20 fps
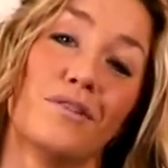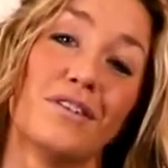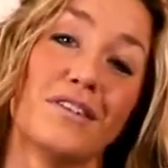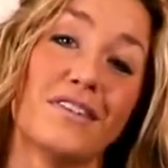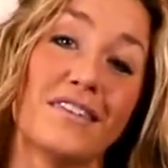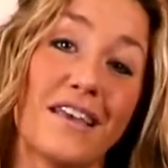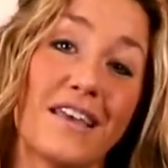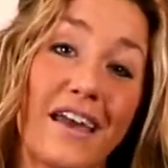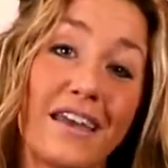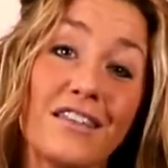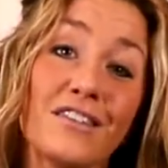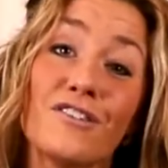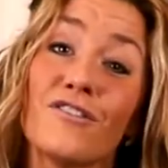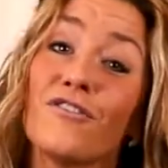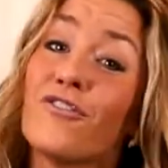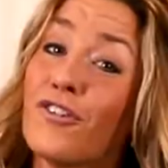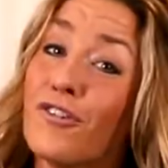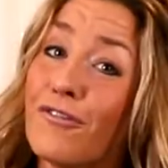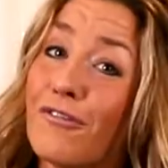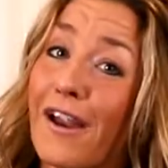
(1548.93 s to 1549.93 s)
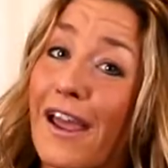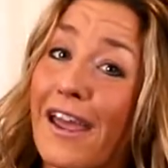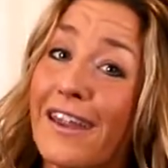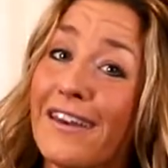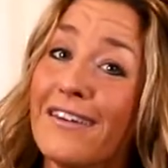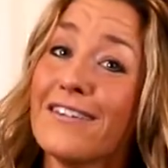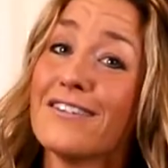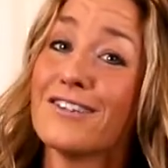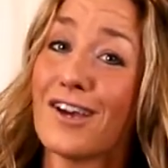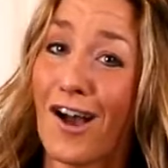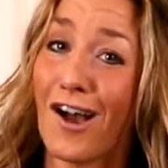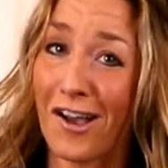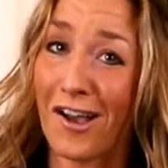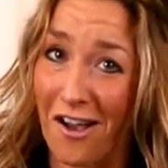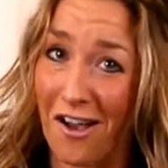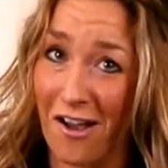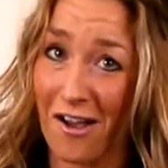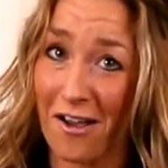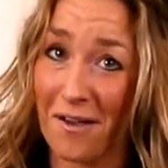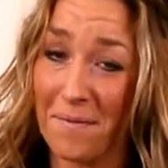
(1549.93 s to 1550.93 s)

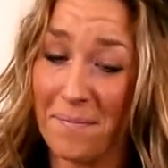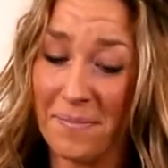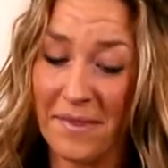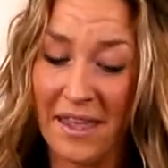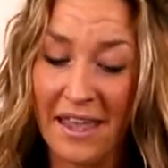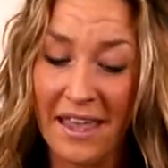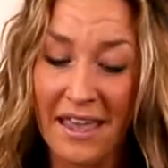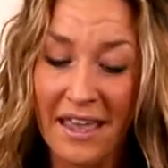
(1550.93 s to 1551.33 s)
designsforrent.com.